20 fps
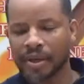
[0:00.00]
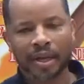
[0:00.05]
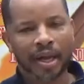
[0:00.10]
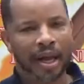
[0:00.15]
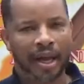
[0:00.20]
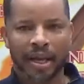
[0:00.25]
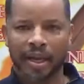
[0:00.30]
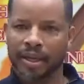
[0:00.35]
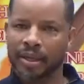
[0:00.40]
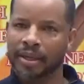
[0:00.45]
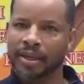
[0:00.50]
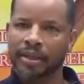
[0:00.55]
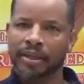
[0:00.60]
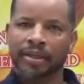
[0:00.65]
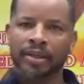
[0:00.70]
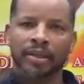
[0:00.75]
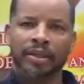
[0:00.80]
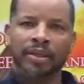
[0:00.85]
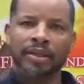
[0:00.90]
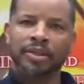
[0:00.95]
hey,
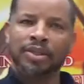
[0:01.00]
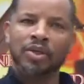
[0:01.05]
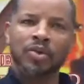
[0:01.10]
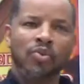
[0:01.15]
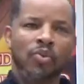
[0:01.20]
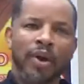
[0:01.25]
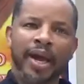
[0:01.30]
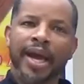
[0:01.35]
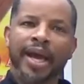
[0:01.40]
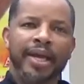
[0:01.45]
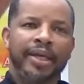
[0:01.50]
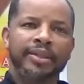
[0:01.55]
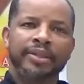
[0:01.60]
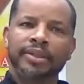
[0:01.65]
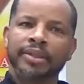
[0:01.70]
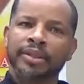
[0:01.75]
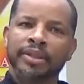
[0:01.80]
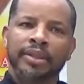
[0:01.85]
two weeks.